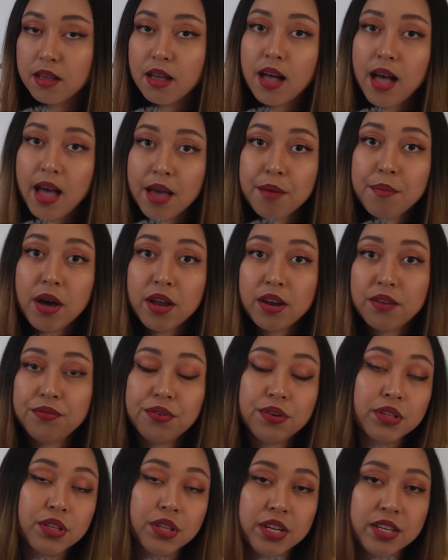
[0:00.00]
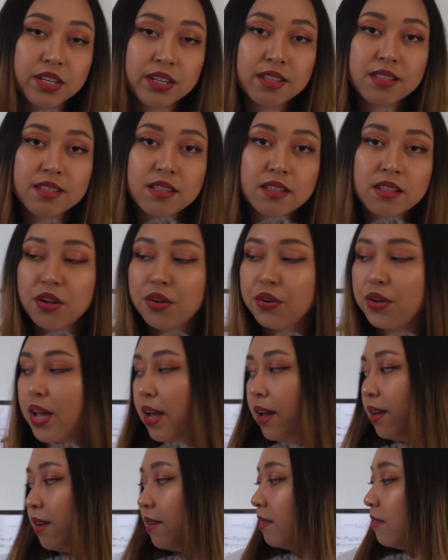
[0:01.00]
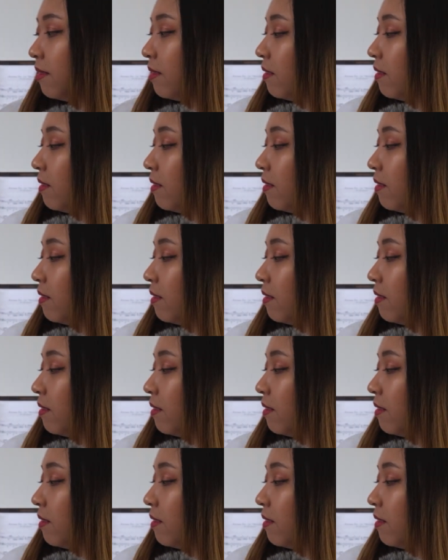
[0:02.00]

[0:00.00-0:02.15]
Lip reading: I bought it for looks, okay?